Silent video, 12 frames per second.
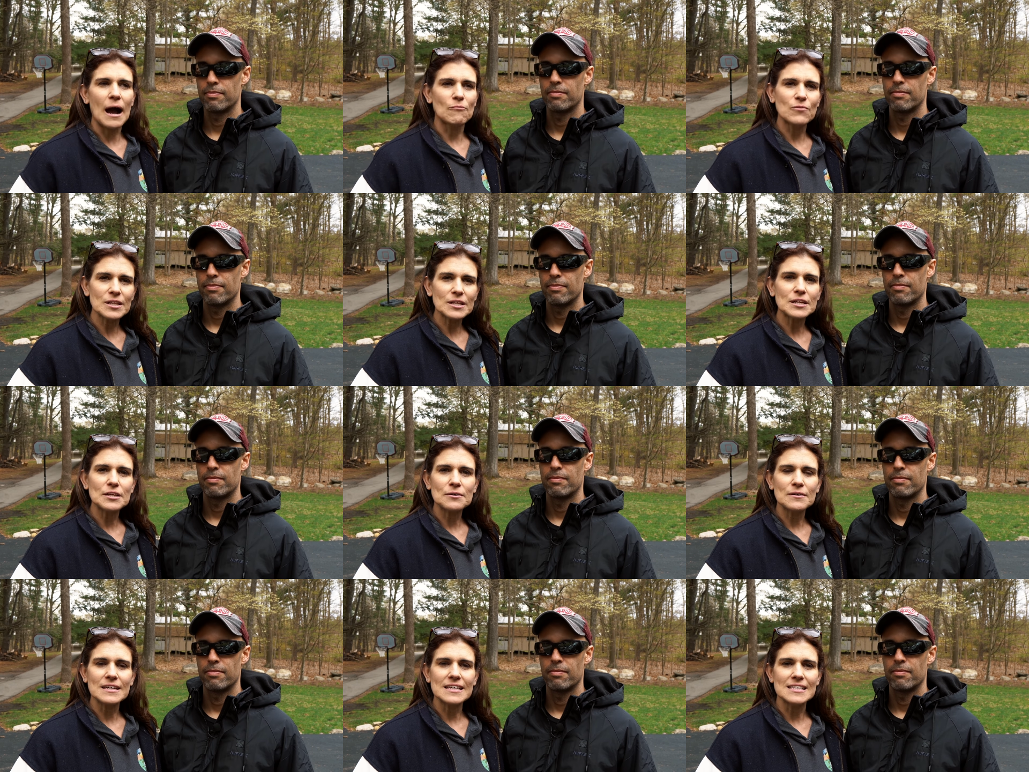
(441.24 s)
Speaker 1: I'm really
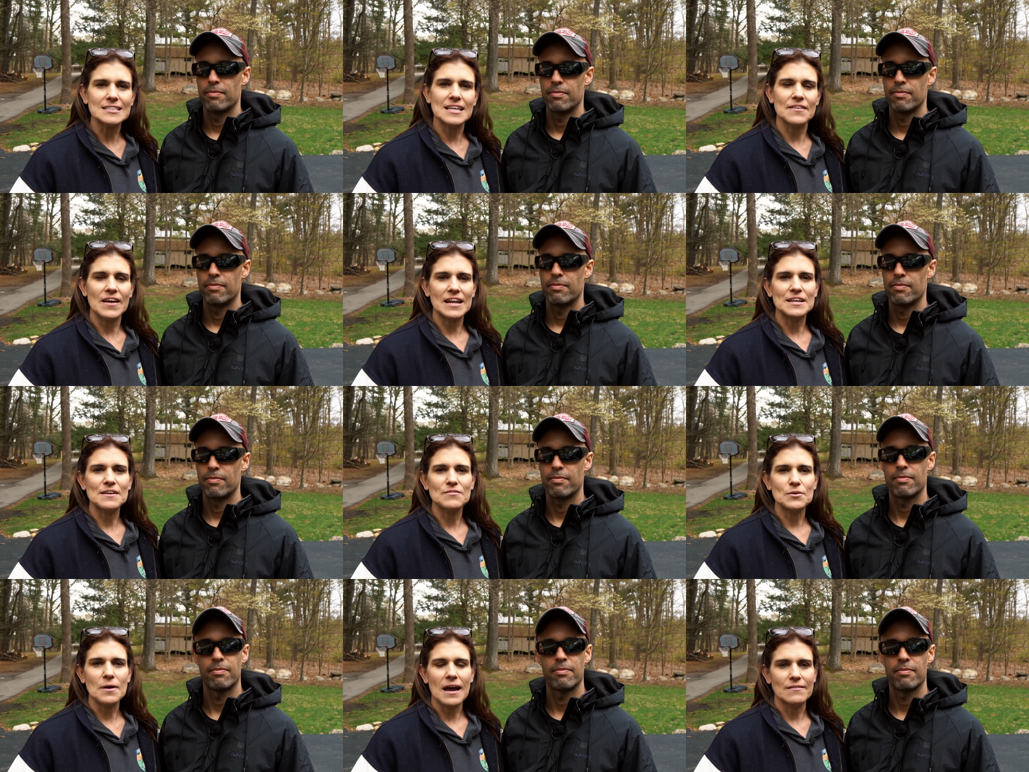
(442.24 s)
curious if any of
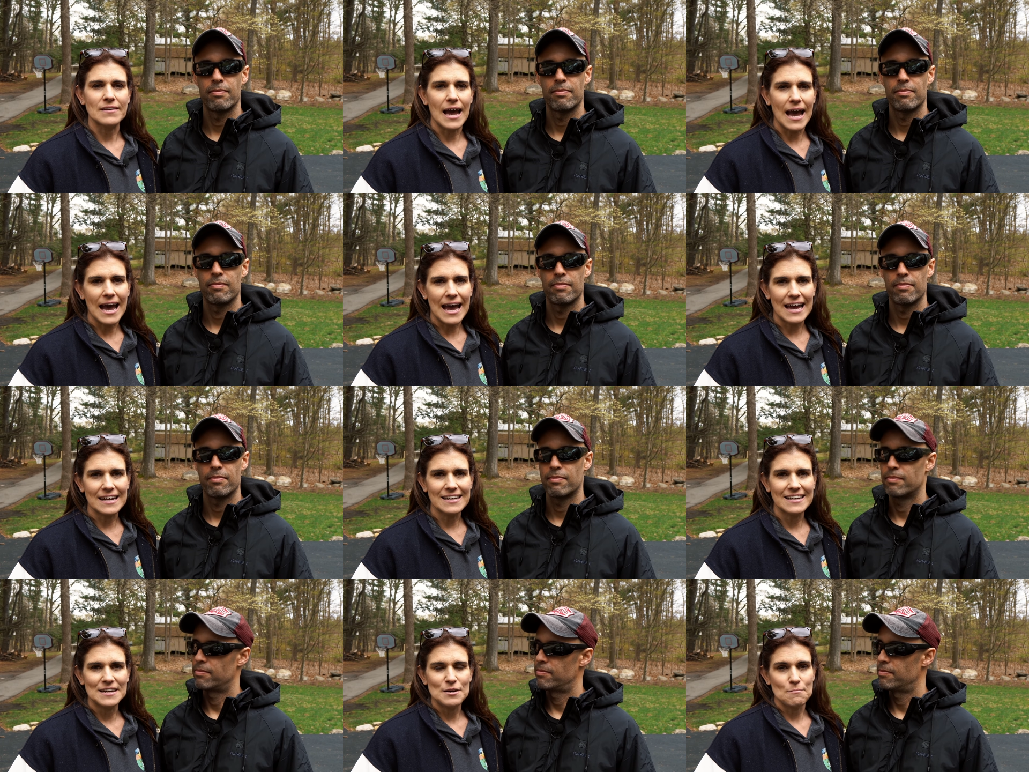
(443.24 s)
you have had
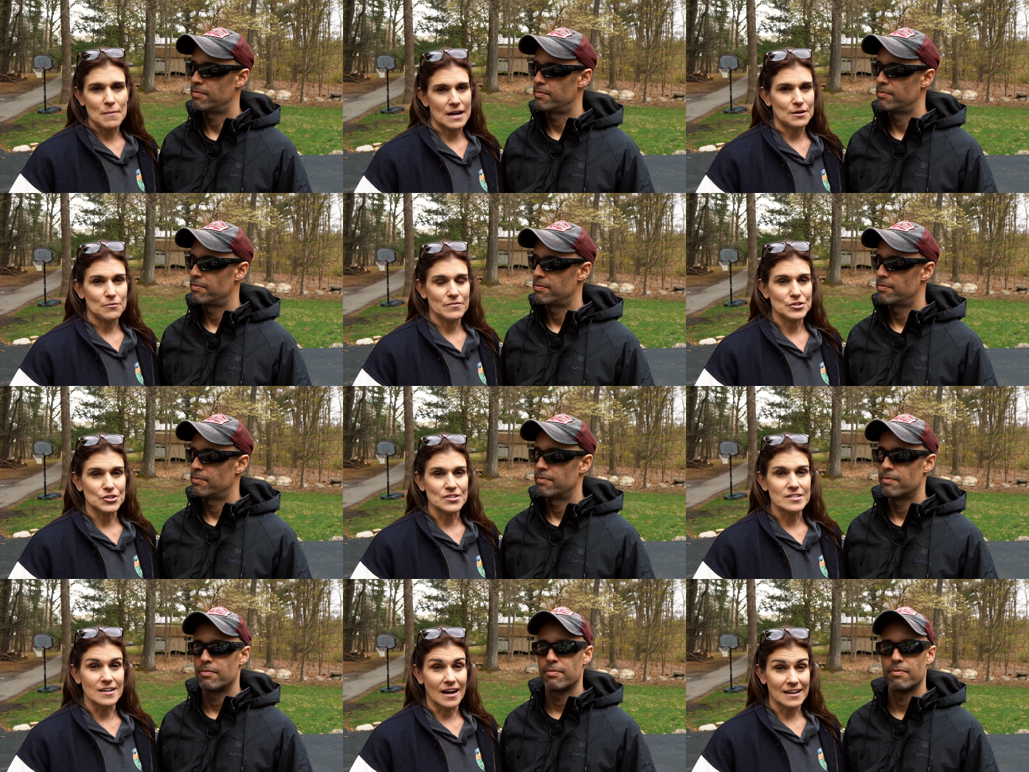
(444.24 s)

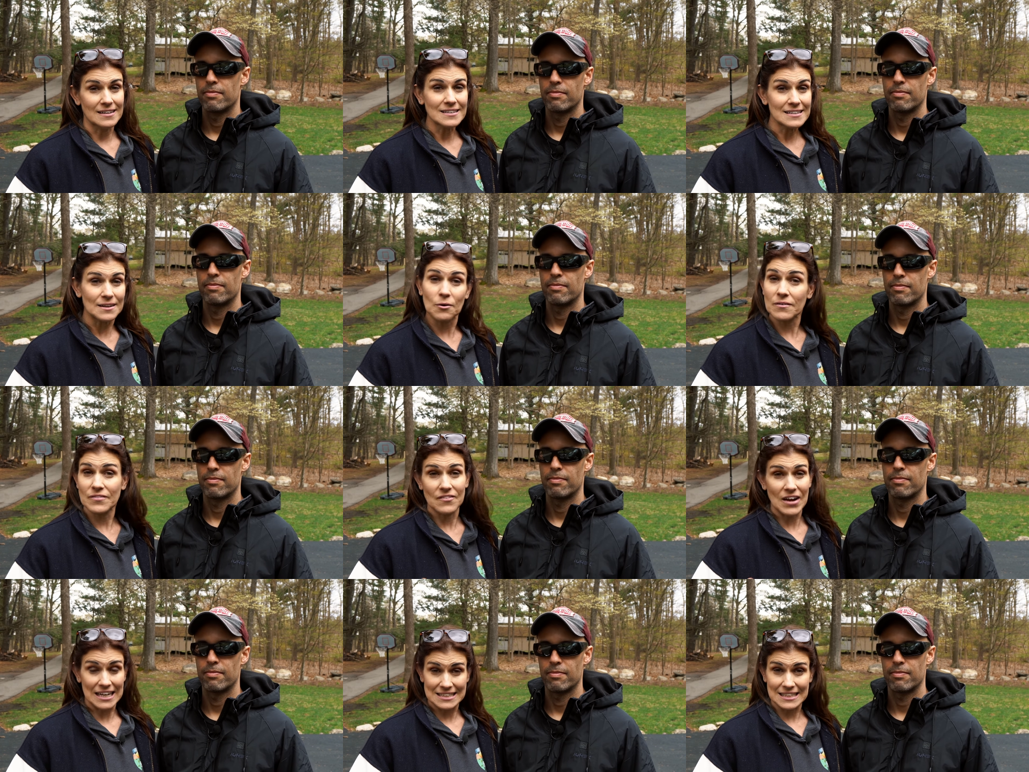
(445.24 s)
monovision done or if
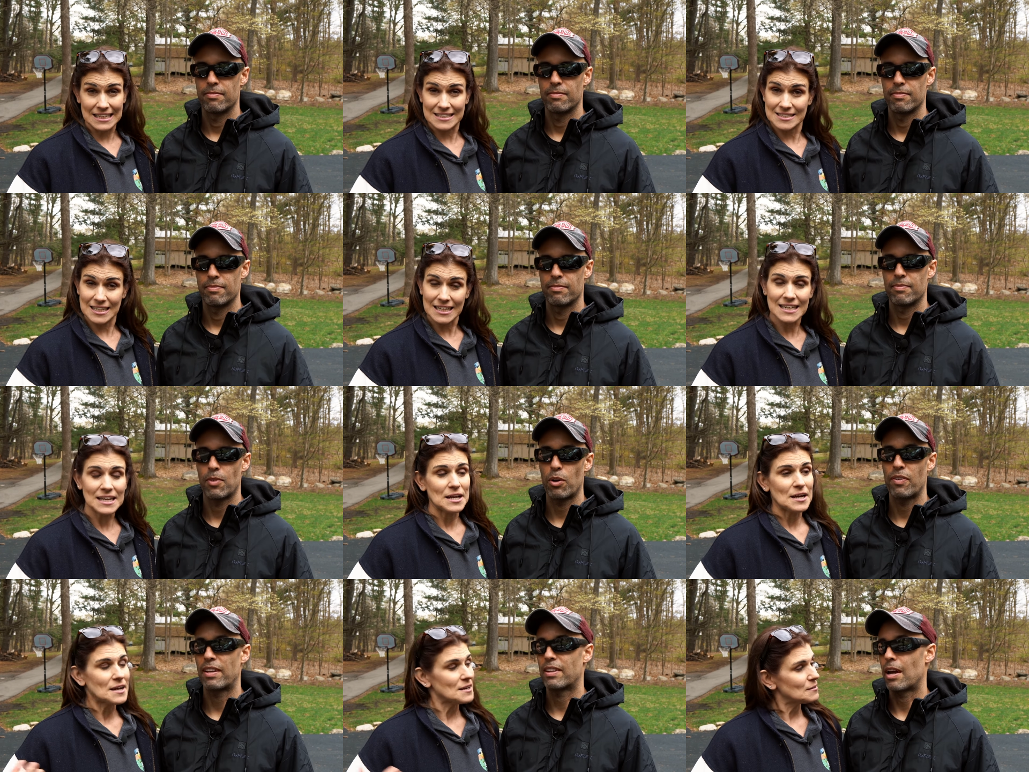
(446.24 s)
you've had LASIK.
Speaker 2: Or
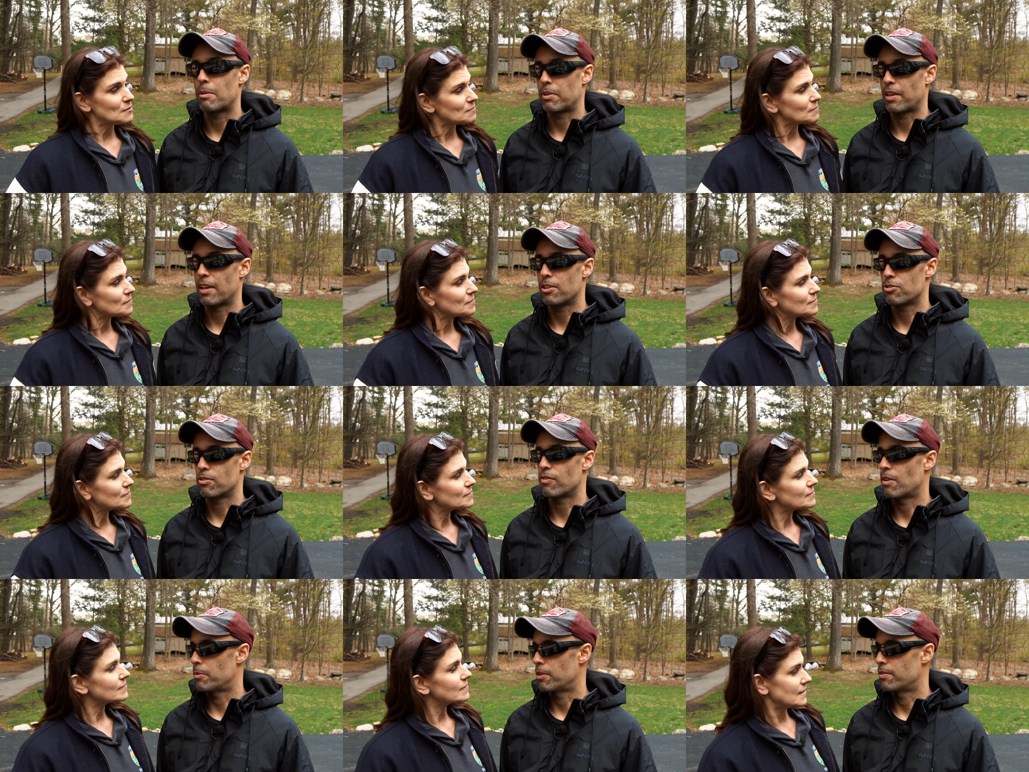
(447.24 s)
you've had complications
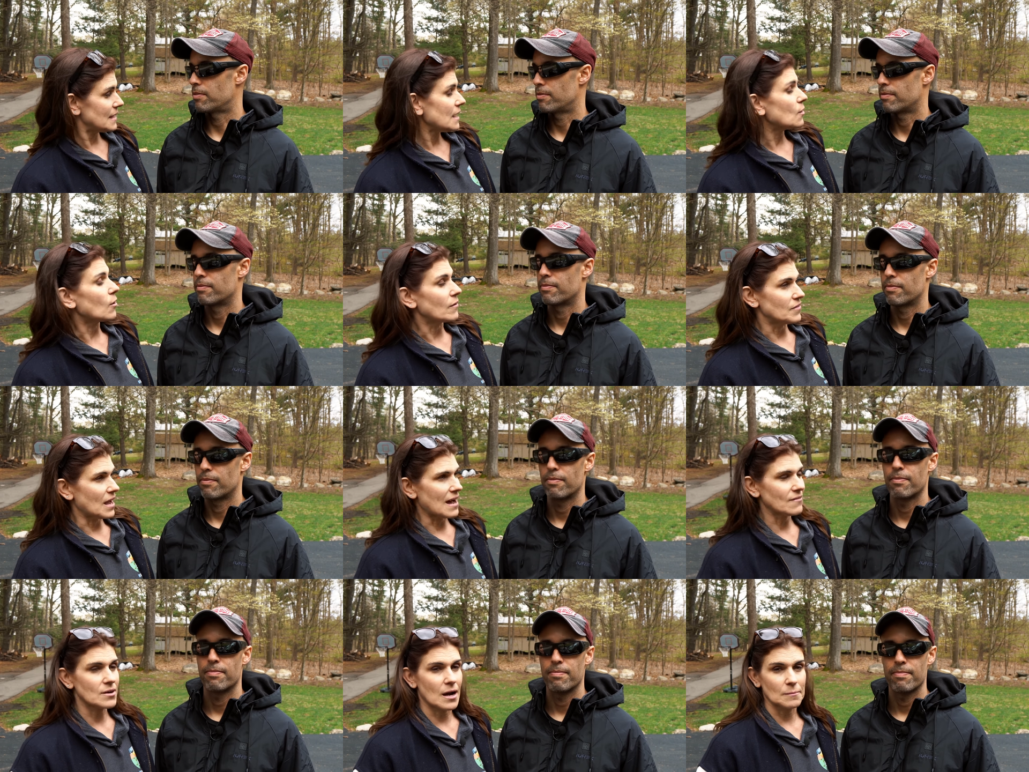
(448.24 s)
from it.
Speaker 1: Yeah, or if you
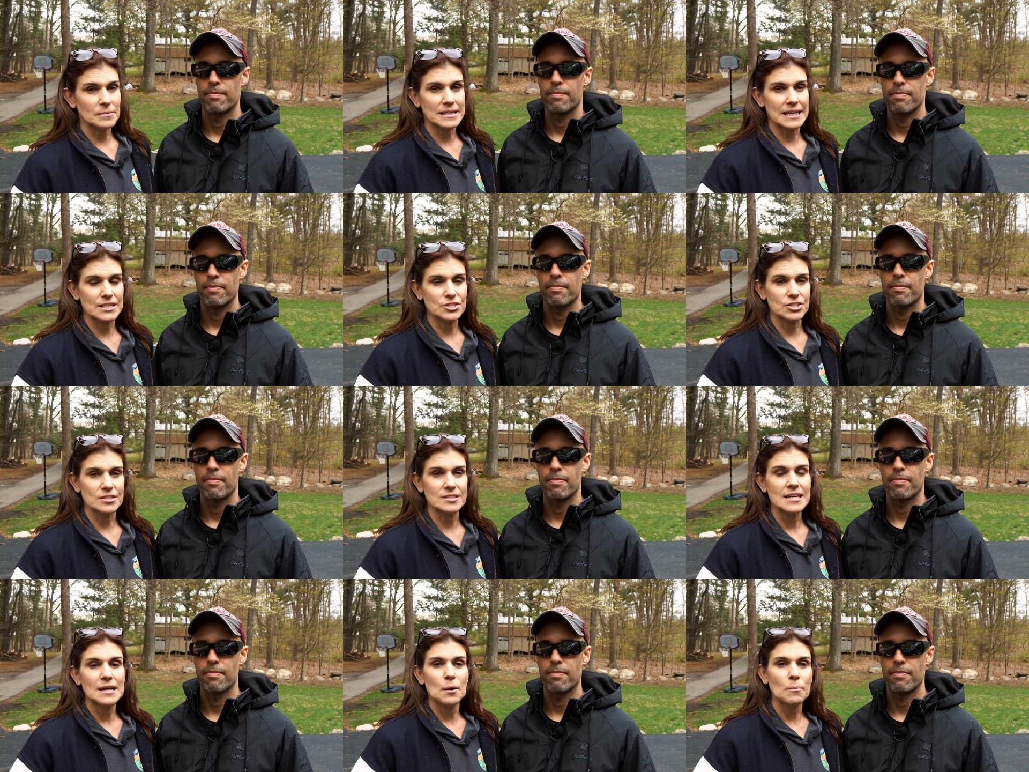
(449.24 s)
have complications,
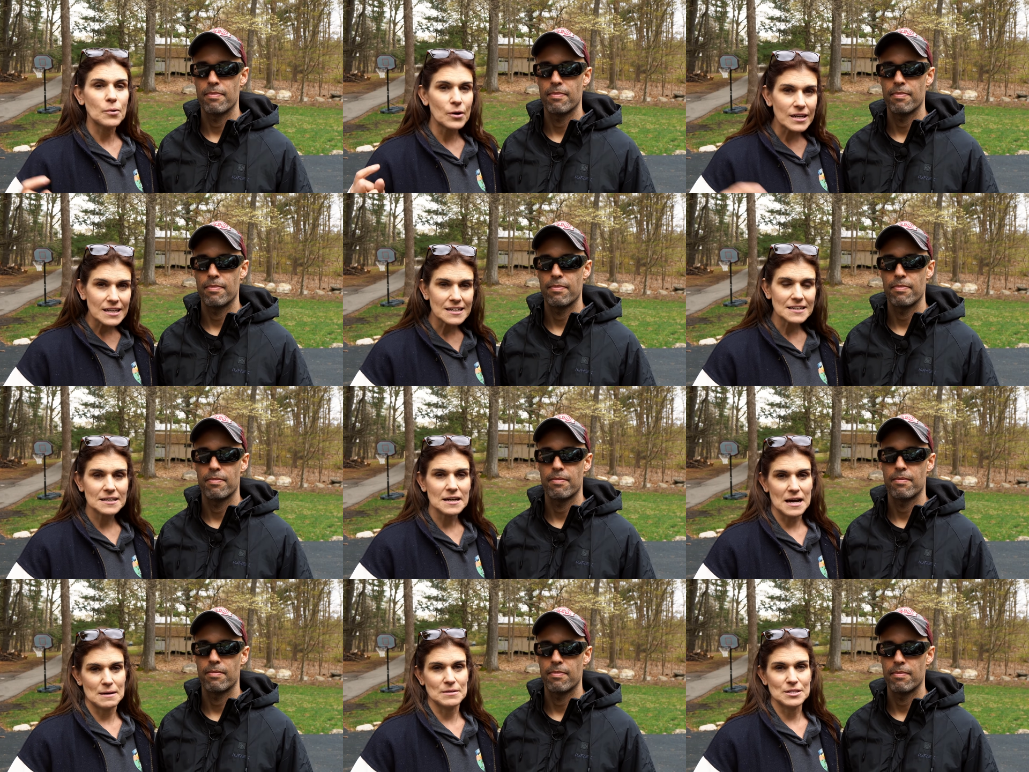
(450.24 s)
put it in the
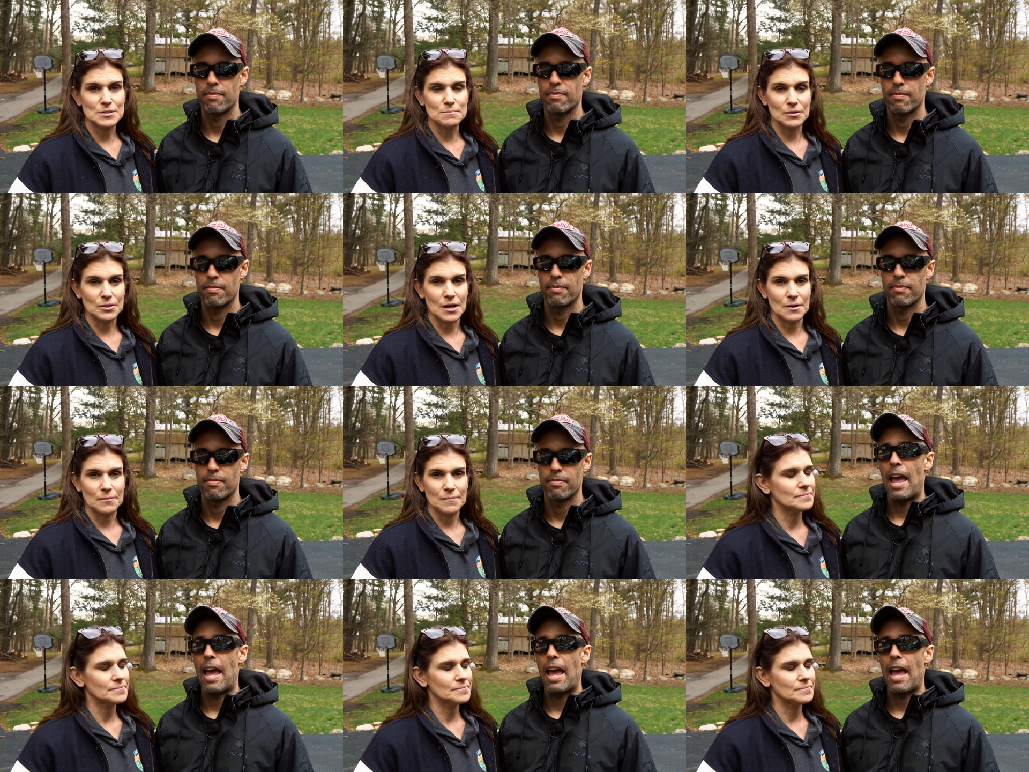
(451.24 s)
comments below.